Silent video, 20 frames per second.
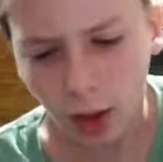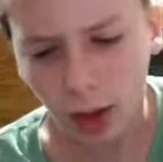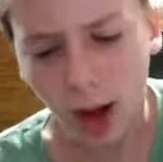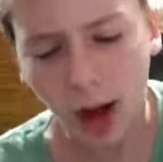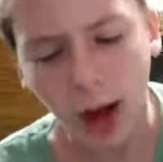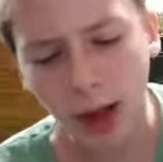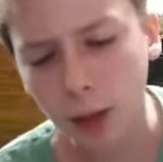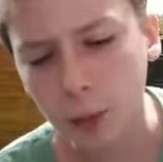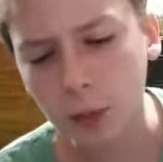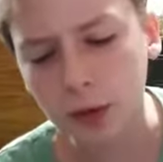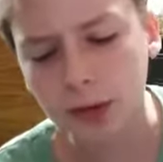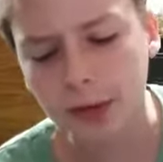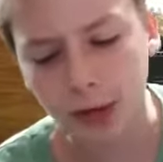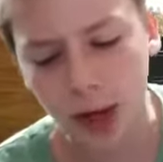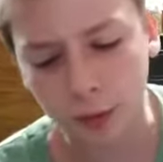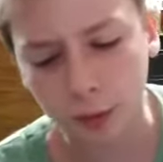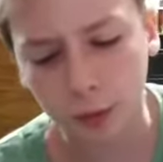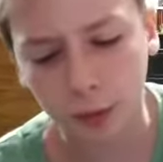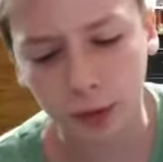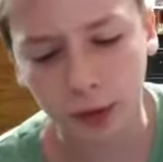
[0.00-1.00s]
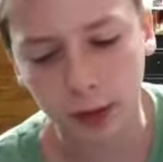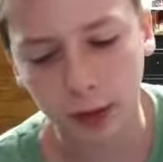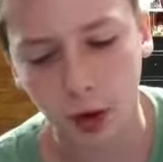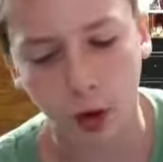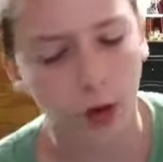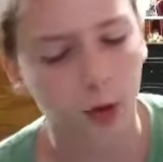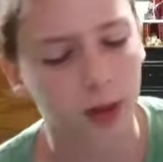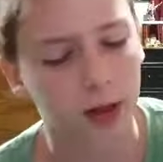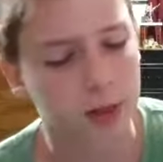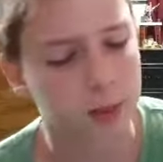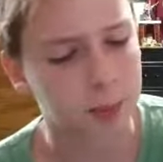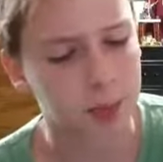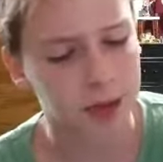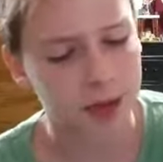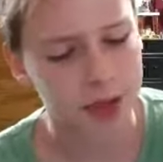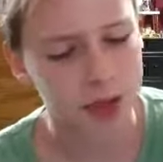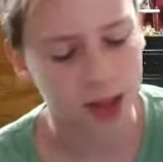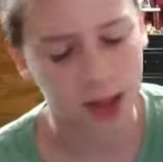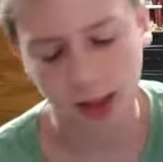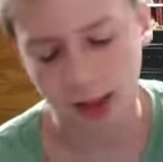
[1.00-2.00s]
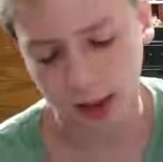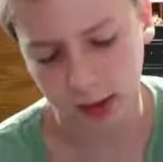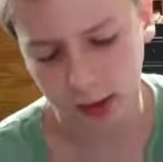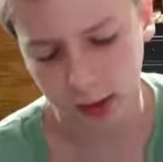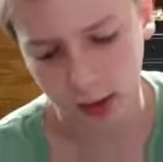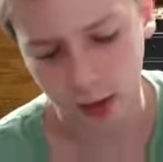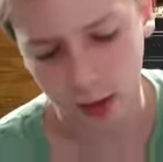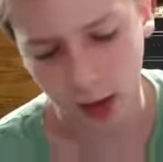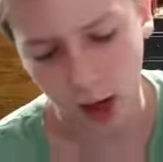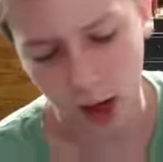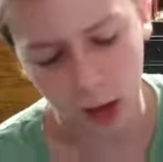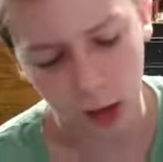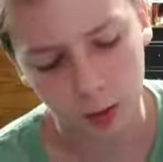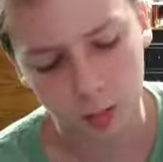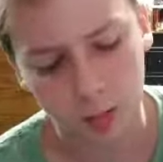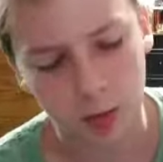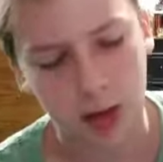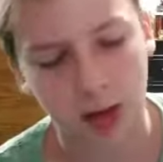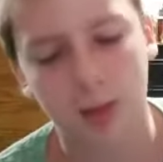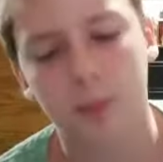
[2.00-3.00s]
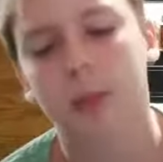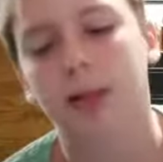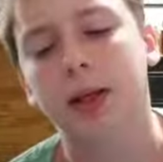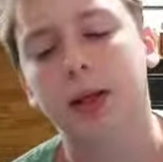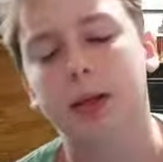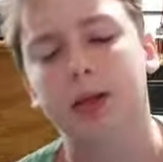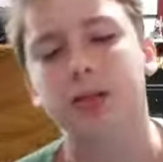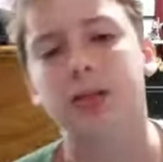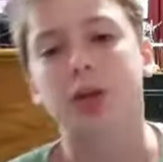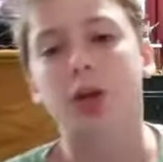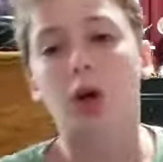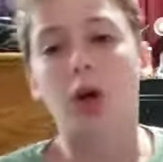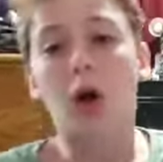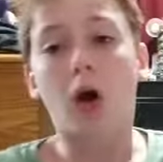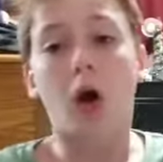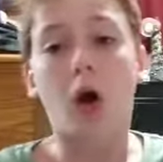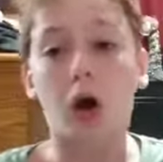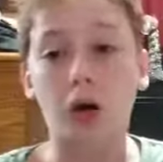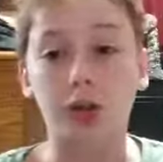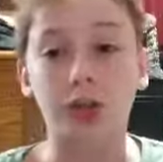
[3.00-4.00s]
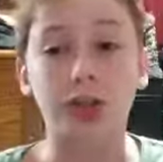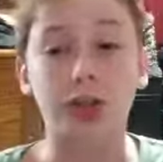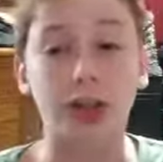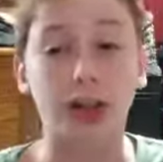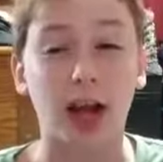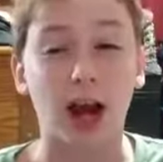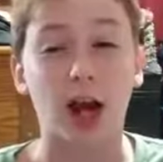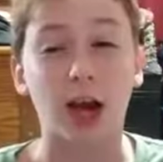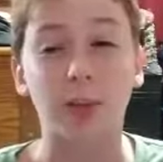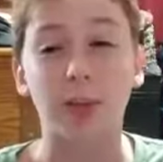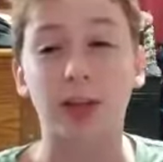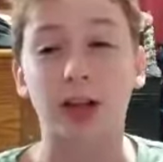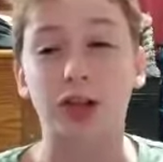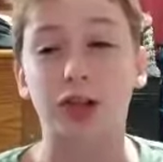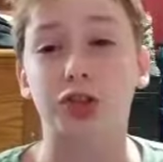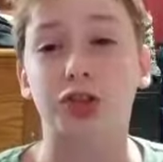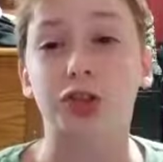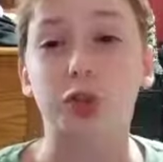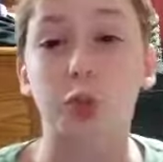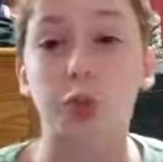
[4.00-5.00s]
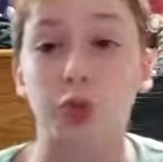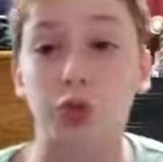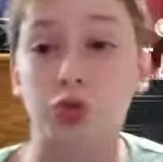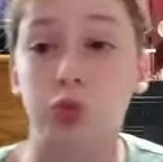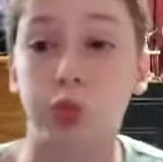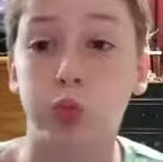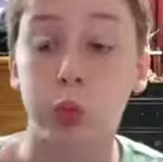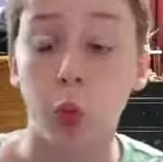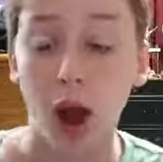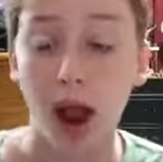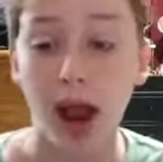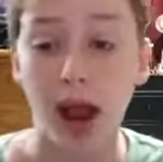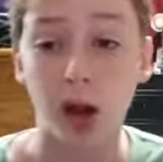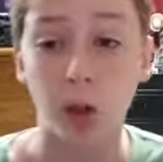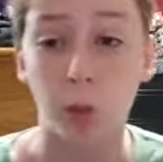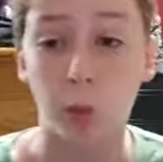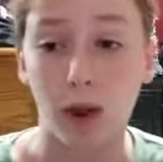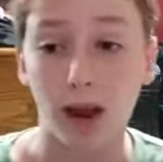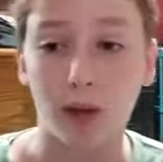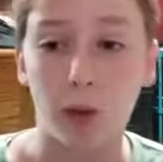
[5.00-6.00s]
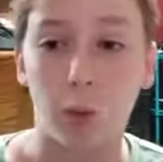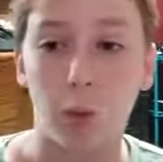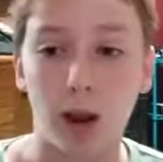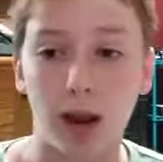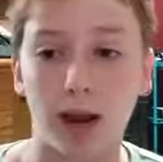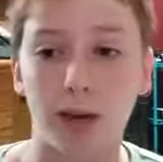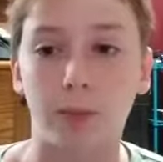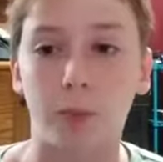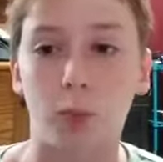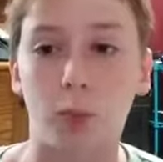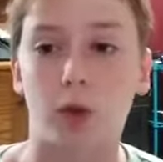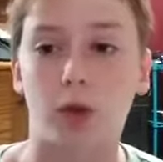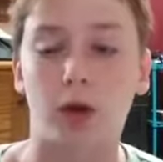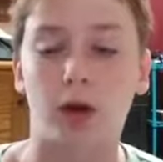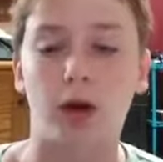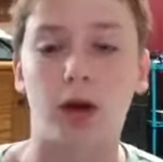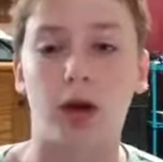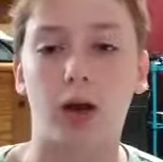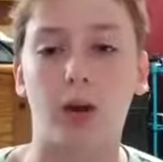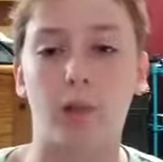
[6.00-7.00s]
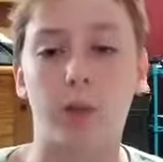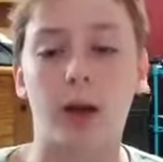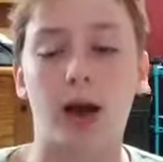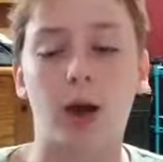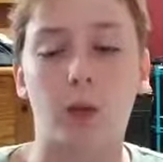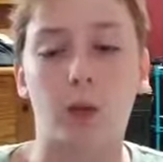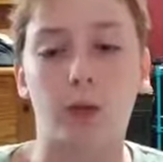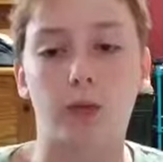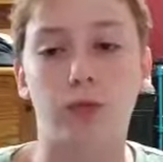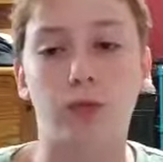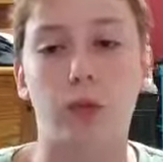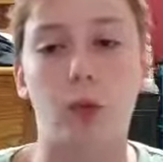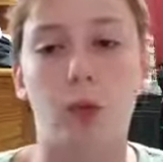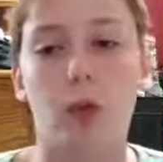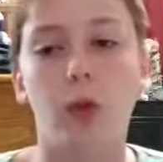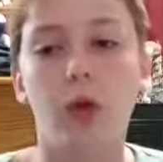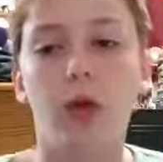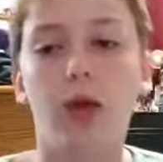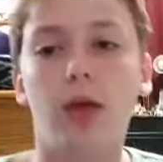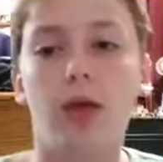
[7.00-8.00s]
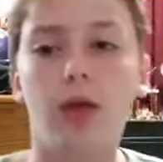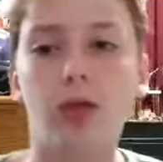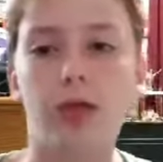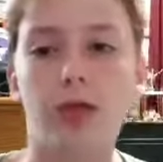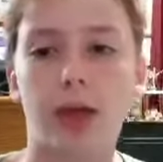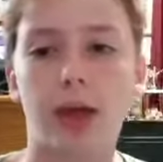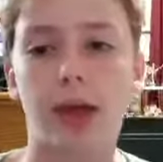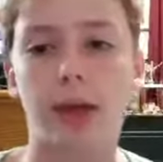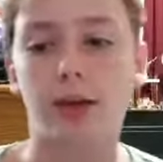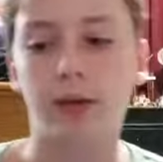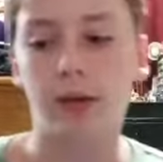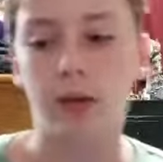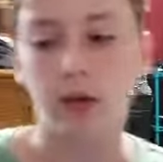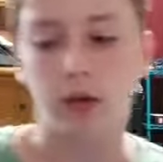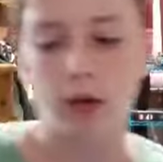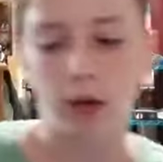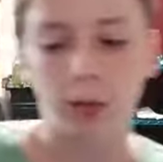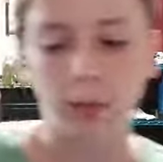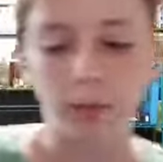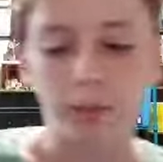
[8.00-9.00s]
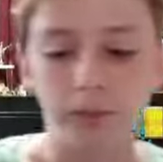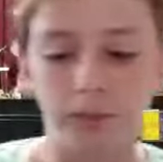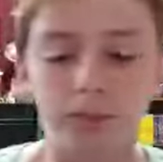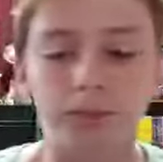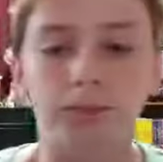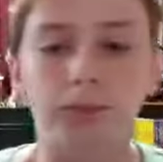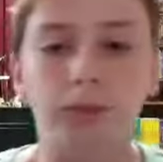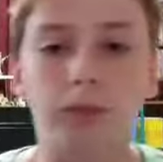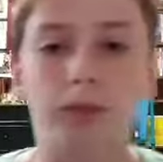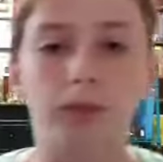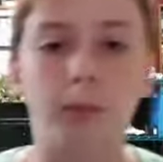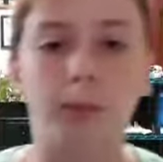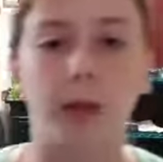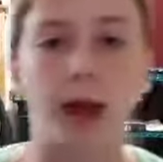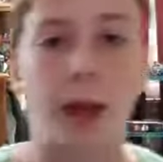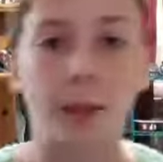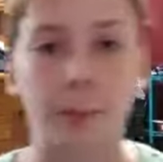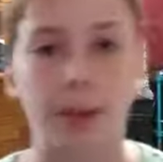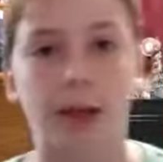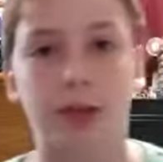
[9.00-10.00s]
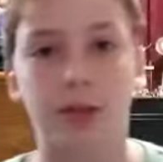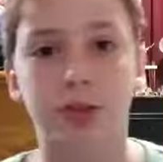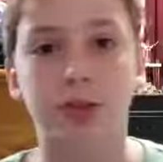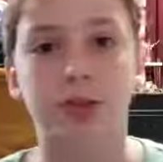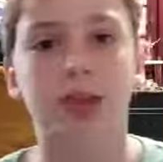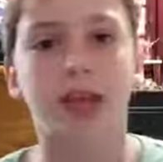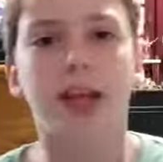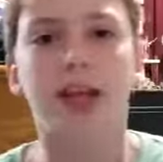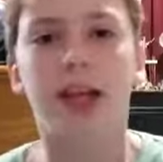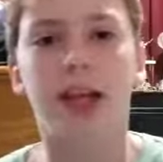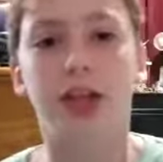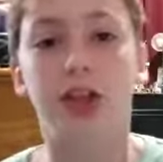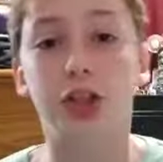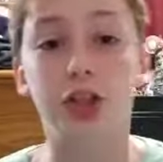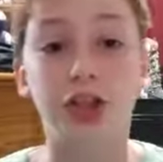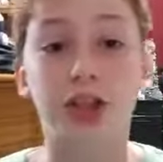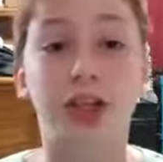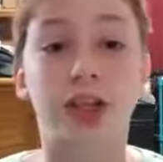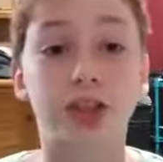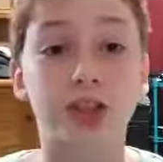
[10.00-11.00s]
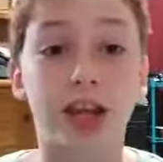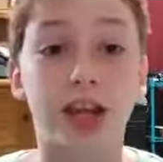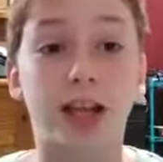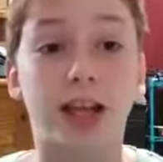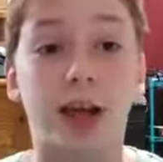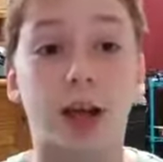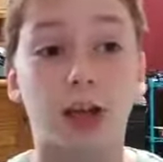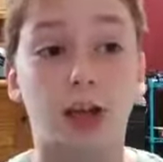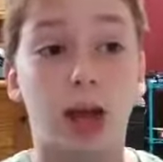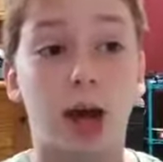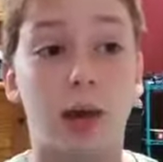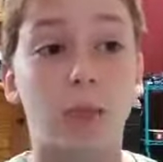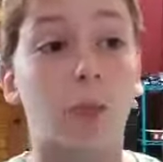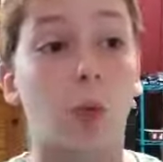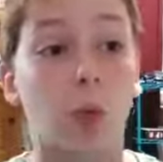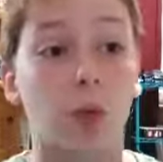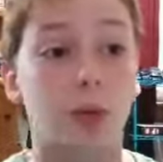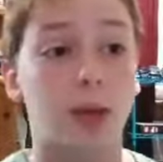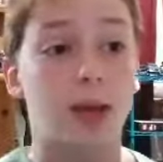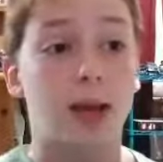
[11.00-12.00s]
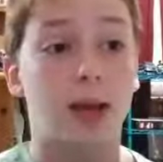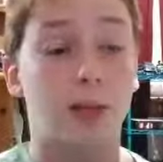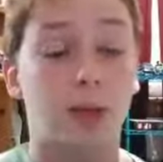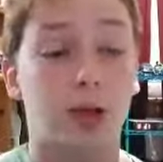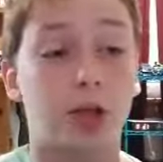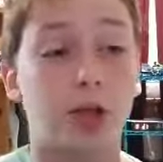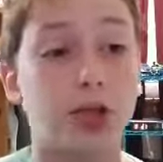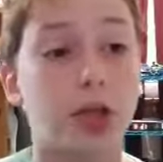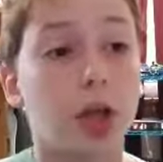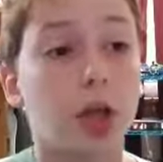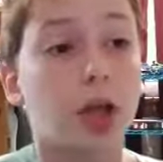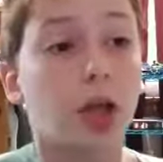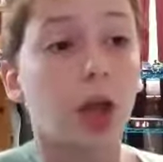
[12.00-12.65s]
I would definitely already be saying Iron Man because honestly, Iron Man's suit is way, way, way more uh, powerful than um, Batman's. It just can take a lot more damage.